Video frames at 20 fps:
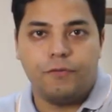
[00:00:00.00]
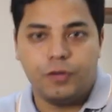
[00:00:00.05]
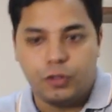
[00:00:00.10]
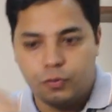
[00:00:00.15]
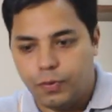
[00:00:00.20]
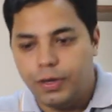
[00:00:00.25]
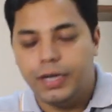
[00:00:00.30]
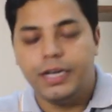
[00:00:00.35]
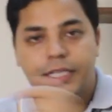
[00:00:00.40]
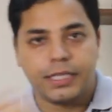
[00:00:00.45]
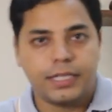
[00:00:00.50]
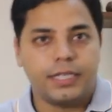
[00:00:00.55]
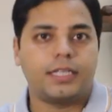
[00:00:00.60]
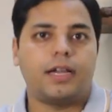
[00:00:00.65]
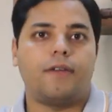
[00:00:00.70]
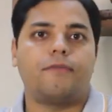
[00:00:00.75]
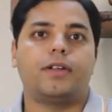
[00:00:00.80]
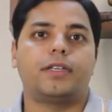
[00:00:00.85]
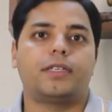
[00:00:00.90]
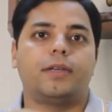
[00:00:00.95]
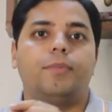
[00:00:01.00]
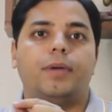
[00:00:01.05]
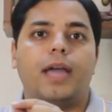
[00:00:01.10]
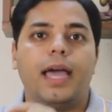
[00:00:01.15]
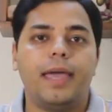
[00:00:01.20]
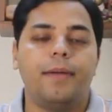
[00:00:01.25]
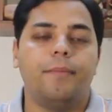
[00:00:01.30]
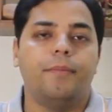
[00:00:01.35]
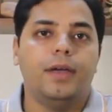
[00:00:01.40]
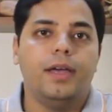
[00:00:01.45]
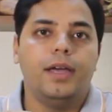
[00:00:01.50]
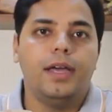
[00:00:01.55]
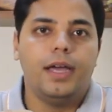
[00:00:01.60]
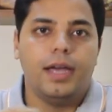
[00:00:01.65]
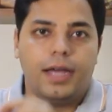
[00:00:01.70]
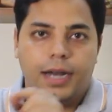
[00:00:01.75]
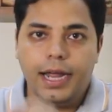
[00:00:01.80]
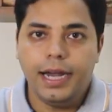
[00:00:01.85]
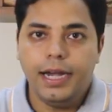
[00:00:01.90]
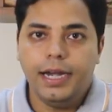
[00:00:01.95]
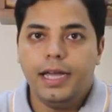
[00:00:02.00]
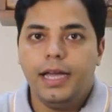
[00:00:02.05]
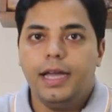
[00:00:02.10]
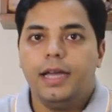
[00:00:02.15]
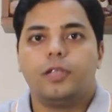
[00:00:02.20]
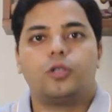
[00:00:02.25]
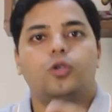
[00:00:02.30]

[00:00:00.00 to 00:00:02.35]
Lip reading: which we will discuss after some time, right?